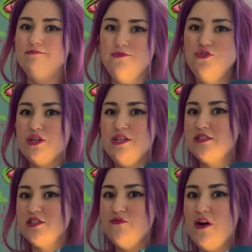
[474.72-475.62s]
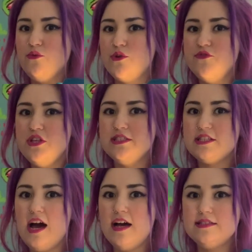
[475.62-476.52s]
you can easily find one of these
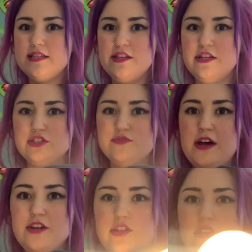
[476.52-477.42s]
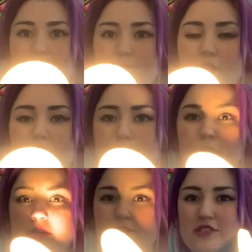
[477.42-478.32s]
guys, and then just find a good light bulb,
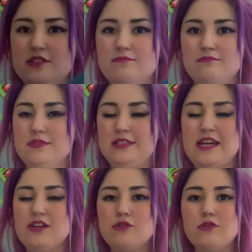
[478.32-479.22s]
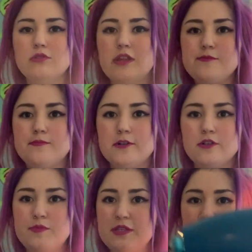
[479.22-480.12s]
just standard old light bulb. This